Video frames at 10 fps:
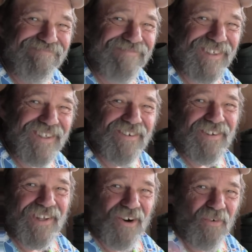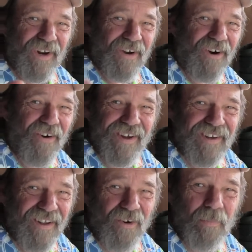you don't want to grow it,
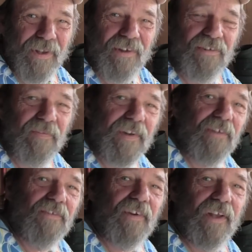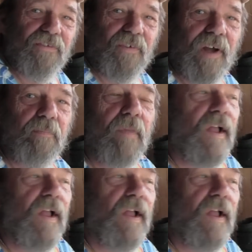you know, because if it doesn't taste right.